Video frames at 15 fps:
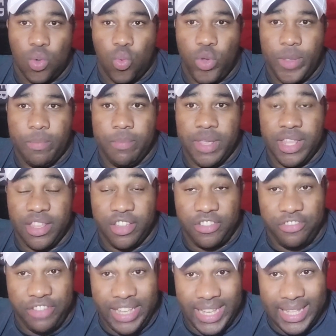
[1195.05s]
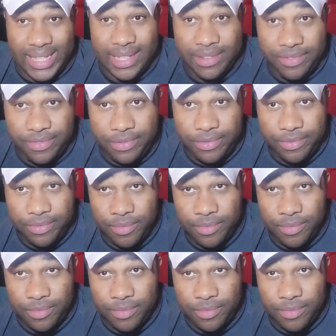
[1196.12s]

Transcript: with being creative,